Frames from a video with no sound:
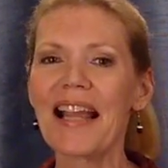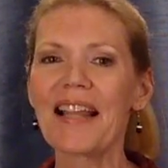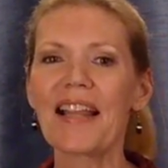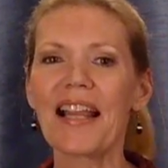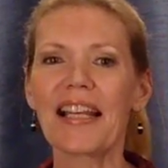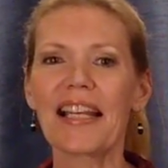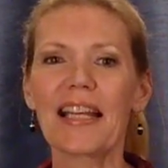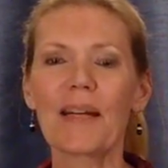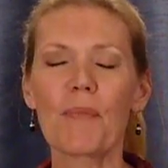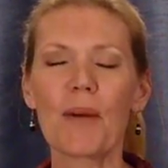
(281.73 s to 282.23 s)

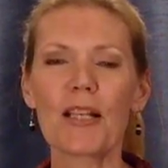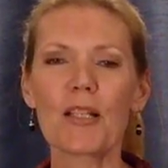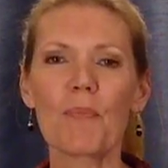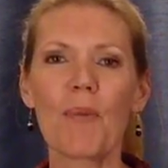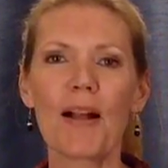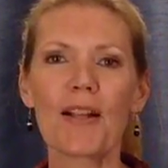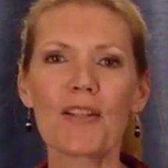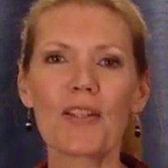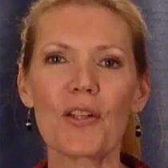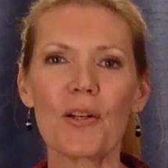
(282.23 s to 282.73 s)
Thank you to my
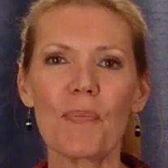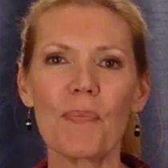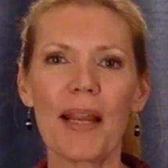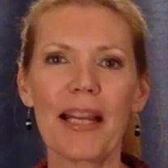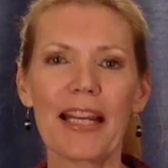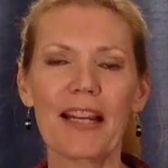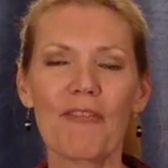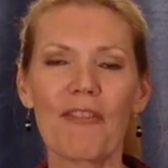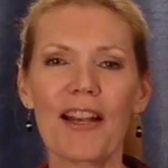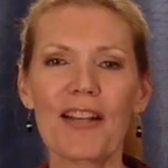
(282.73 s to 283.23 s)
sponsor,
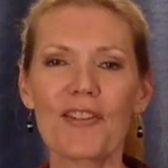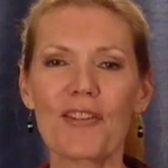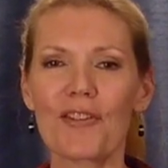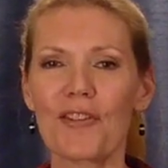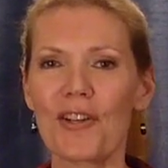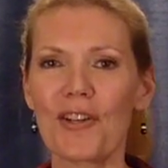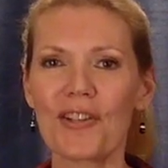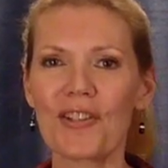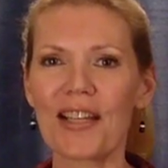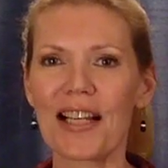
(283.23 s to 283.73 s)
Making
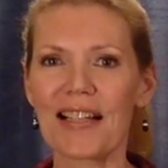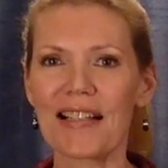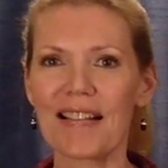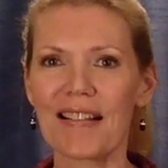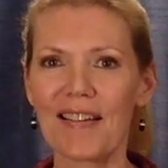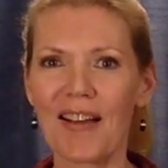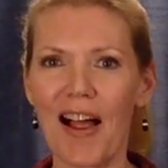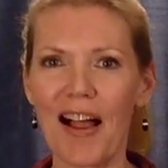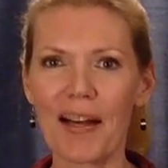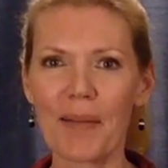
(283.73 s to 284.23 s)
Faces Unisex
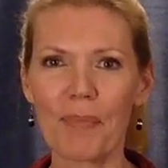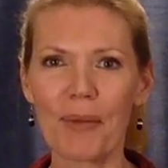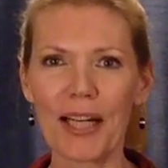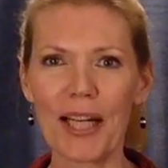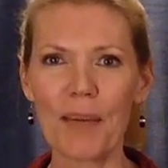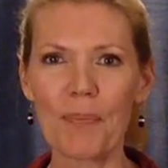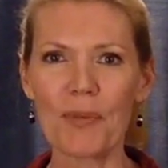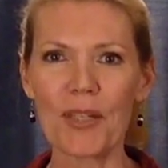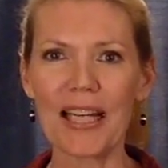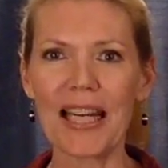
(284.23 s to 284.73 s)
Salon in
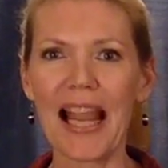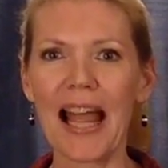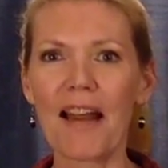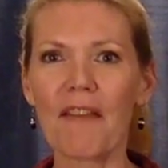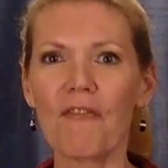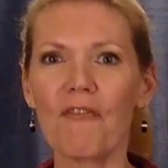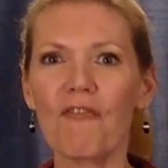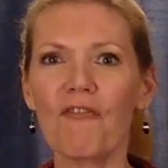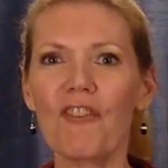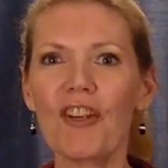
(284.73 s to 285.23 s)
Poughkeepsie
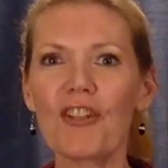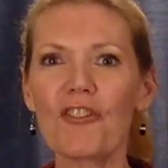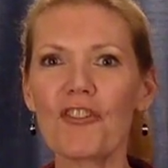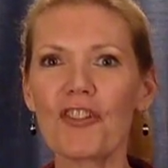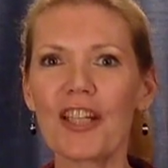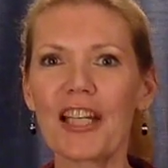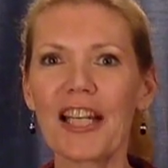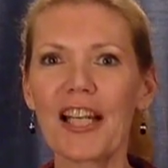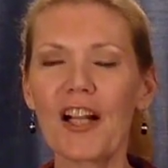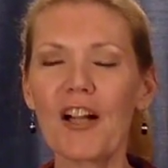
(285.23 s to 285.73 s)
and
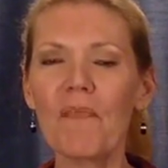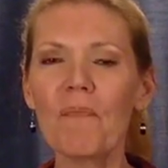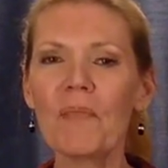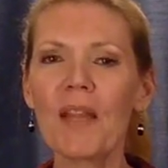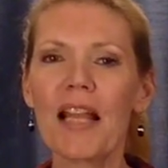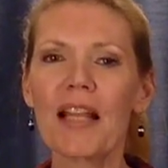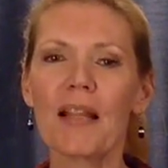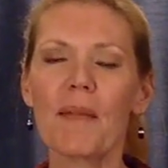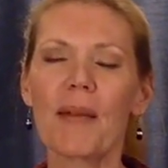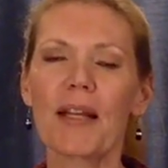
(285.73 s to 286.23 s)
Fishkill.
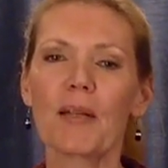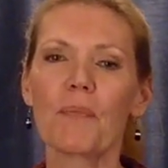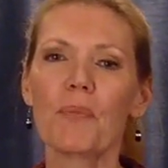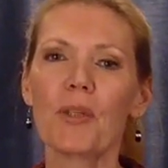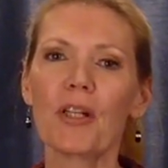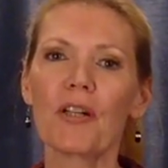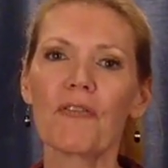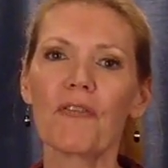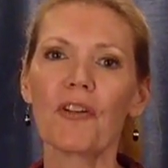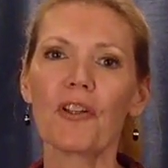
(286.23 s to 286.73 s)
They make a
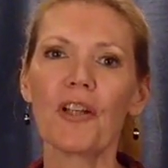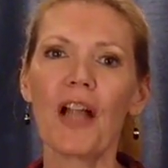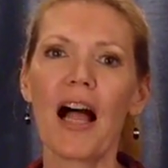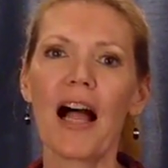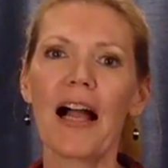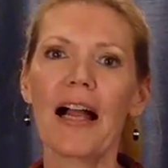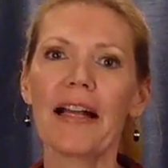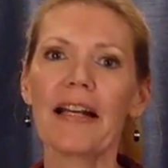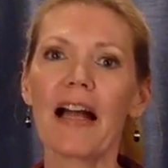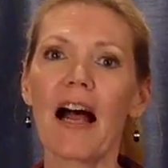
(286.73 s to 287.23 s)
beautiful
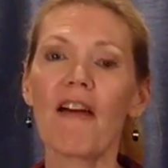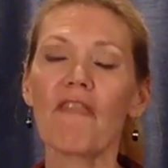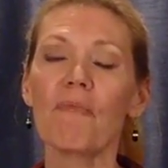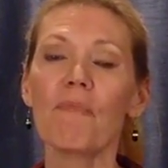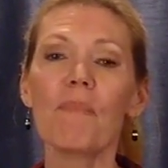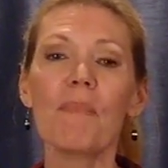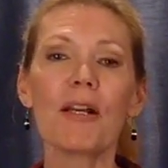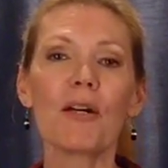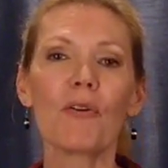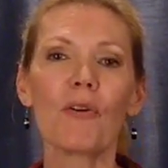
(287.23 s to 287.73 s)
line
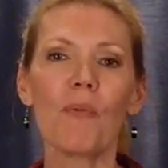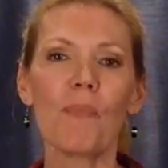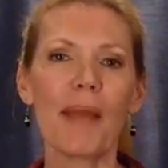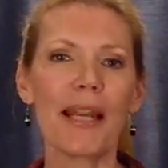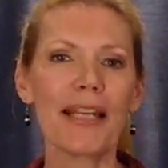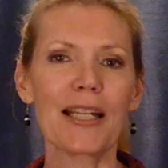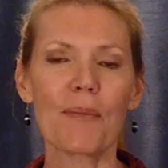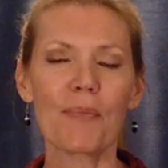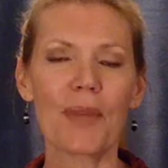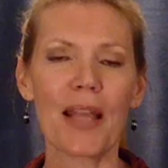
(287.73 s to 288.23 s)
of mineral
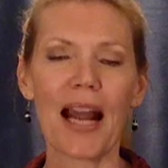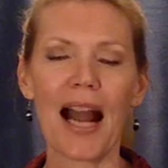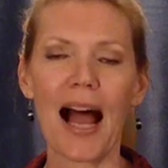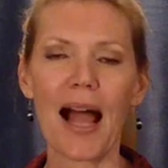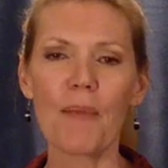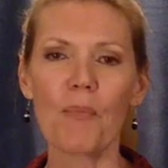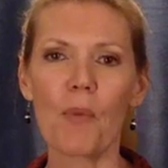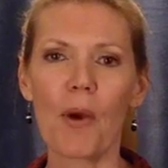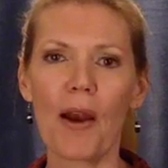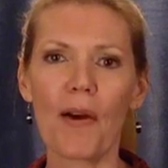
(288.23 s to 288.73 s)
makeup that
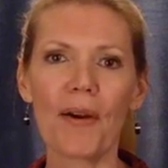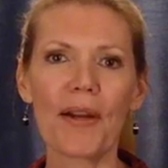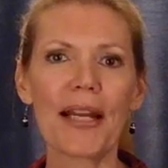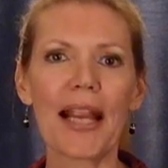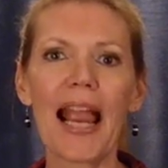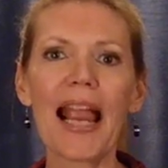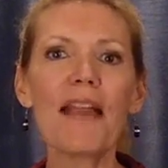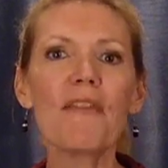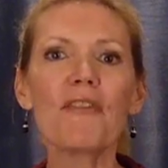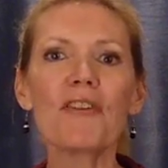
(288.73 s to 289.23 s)
I'm wearing.
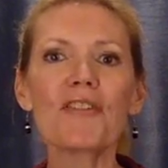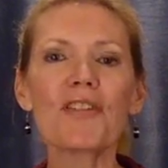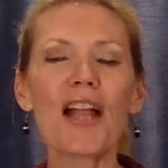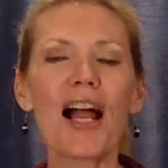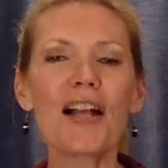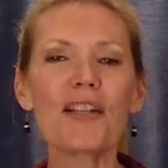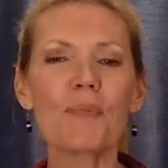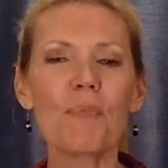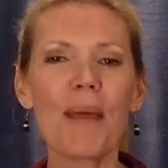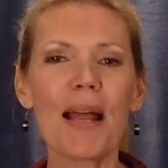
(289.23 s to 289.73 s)
Avas
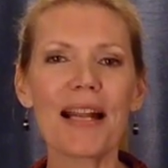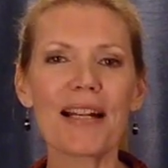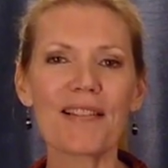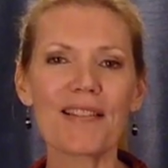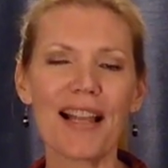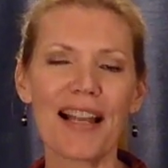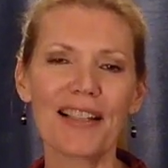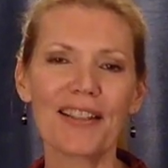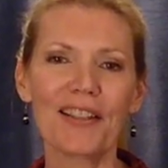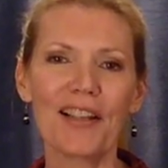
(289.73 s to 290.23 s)
Cosmetics,
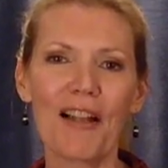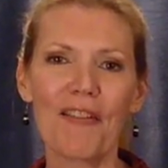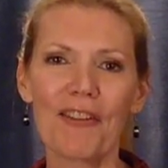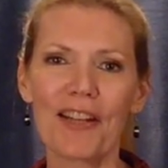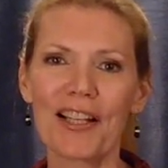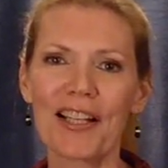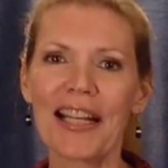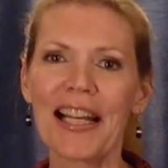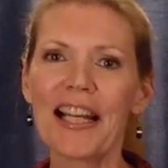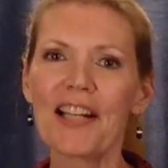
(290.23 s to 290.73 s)
I love
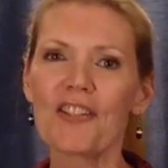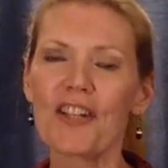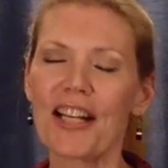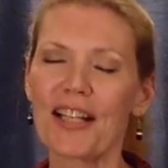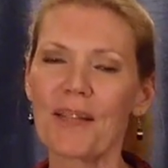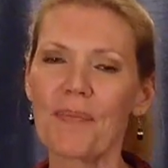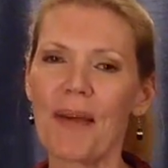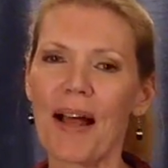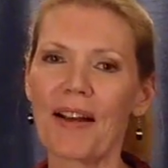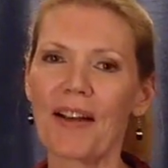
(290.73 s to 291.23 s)
it.
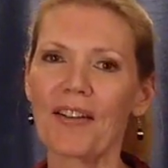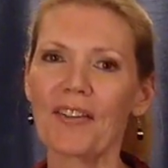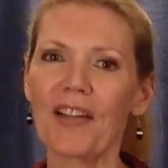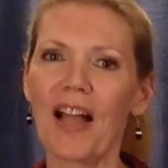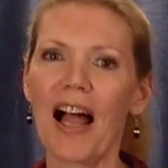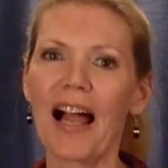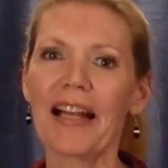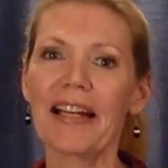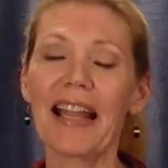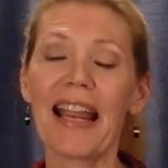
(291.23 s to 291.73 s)
Check them out
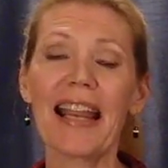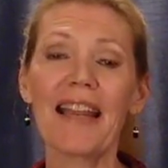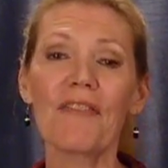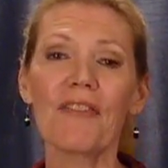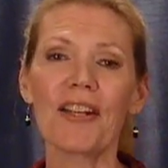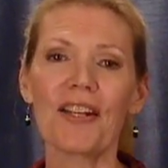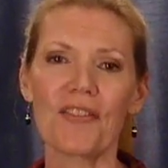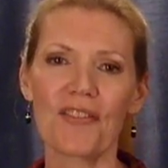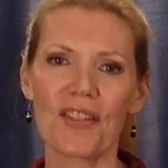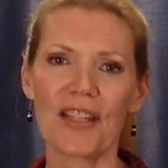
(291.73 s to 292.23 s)
online,
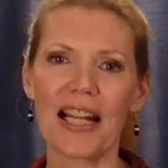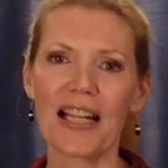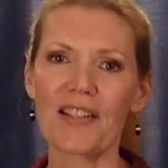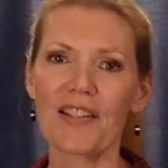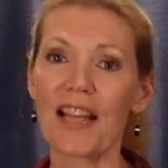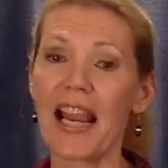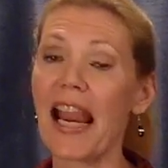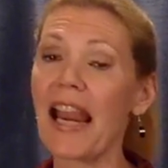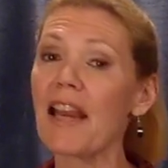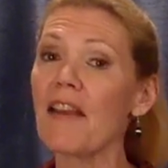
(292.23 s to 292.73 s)
Avas.
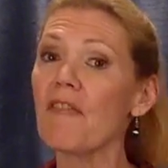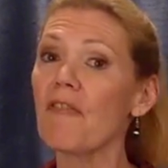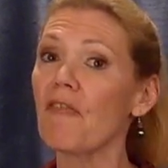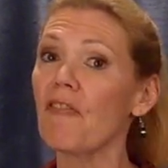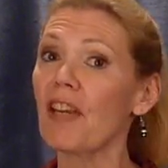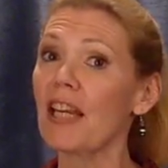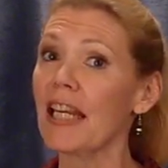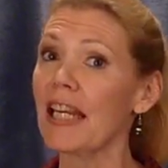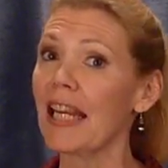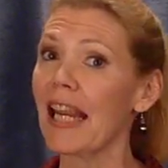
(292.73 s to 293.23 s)
That's
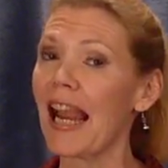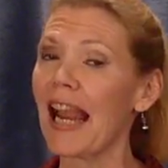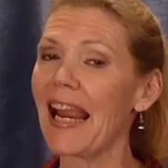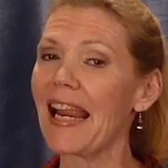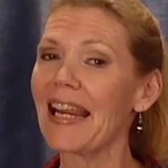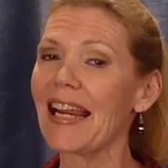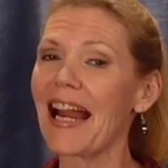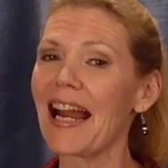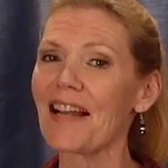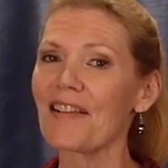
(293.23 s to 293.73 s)

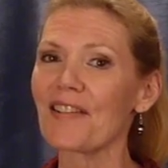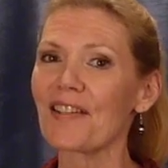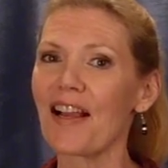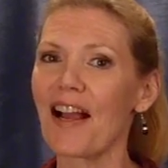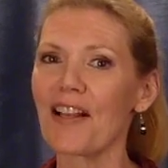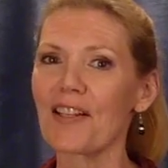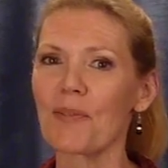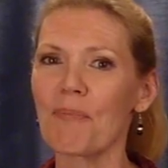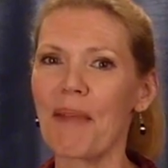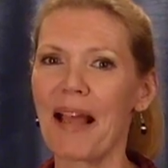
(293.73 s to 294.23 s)
A-V-A-S
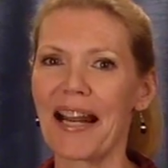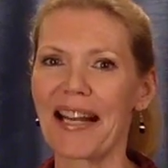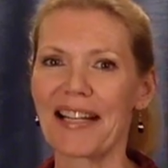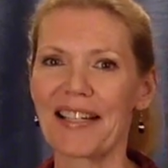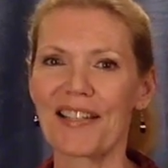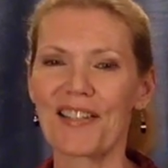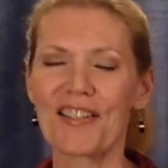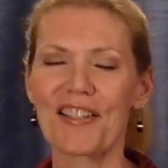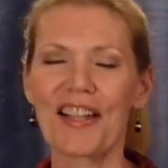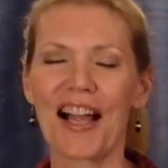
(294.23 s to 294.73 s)

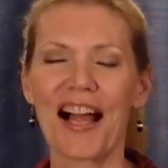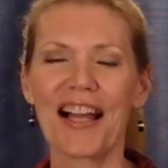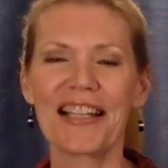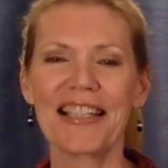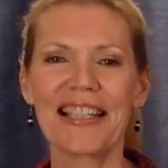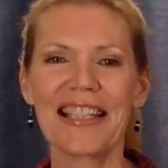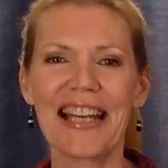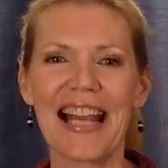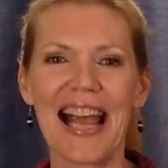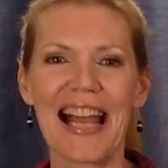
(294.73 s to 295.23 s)

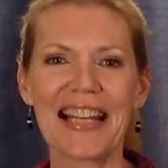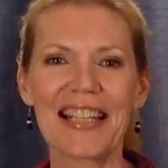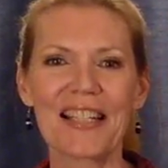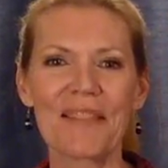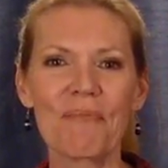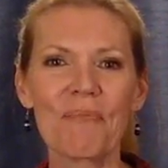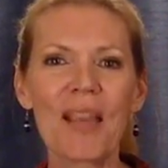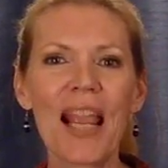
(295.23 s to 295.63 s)
cosmetics.net.